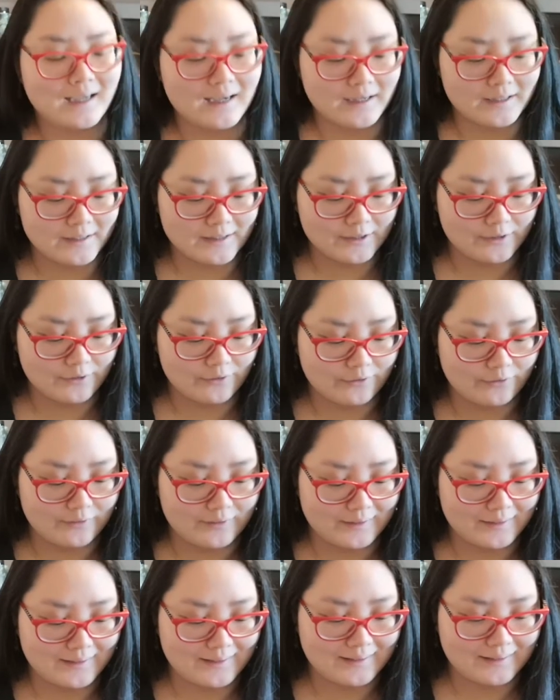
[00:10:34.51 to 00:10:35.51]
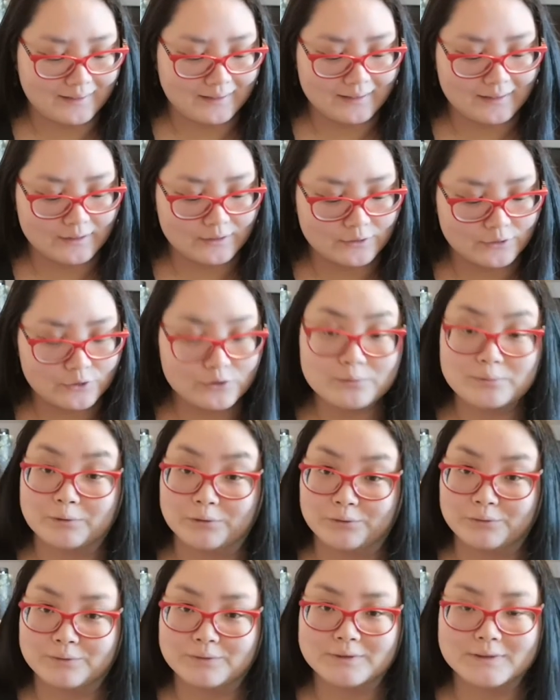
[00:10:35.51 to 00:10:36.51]
I got 2
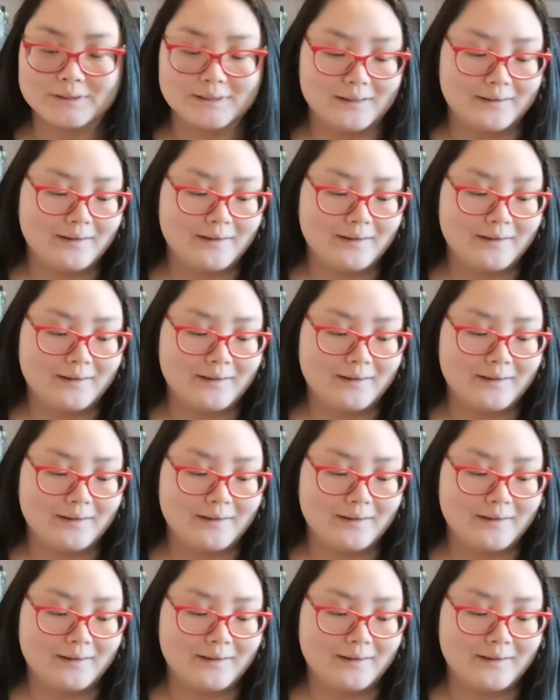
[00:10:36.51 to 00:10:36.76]
books.